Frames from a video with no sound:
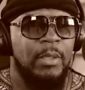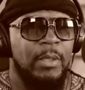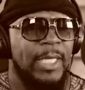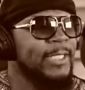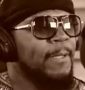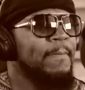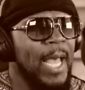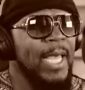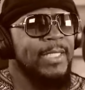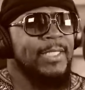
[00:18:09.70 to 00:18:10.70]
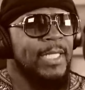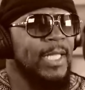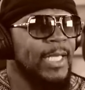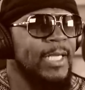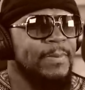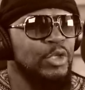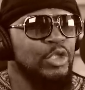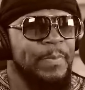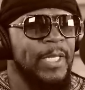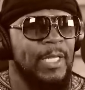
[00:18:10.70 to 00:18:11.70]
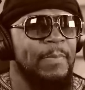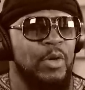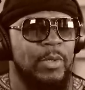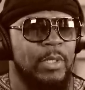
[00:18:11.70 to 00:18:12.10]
It's the mindset that keeps you spilling milk.